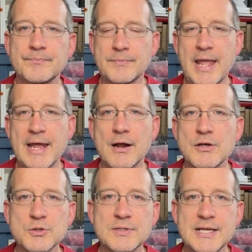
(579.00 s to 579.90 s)
And
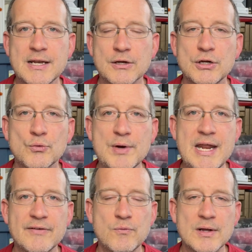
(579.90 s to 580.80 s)
also to get a good
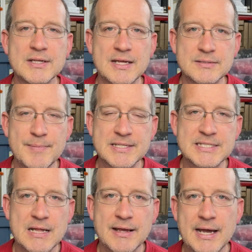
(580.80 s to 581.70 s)
read of what has been
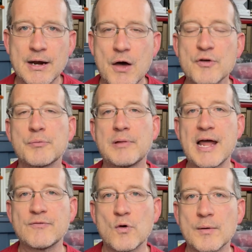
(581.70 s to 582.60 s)
selling on other
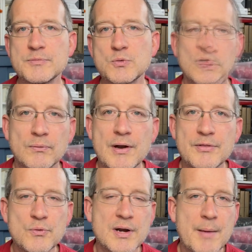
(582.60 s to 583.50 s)
platforms, we'll run
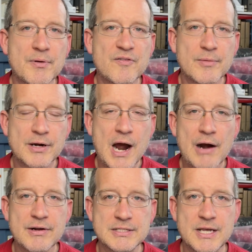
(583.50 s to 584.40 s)
through a number of
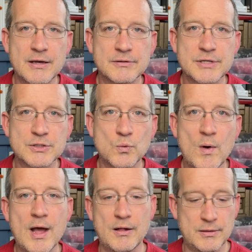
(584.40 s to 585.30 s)
Mercari sales as
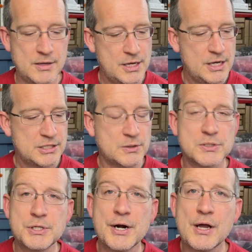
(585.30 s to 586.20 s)
well. So
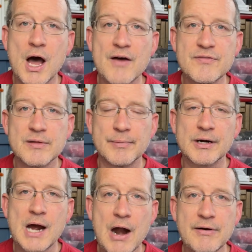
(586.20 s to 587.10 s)
starting off the
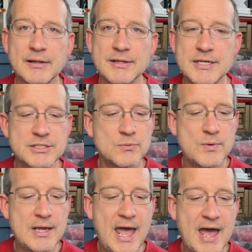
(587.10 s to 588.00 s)
Mercari list,
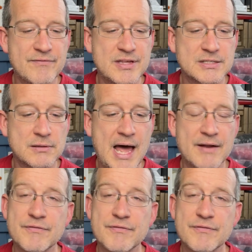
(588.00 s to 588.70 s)
we have this lot of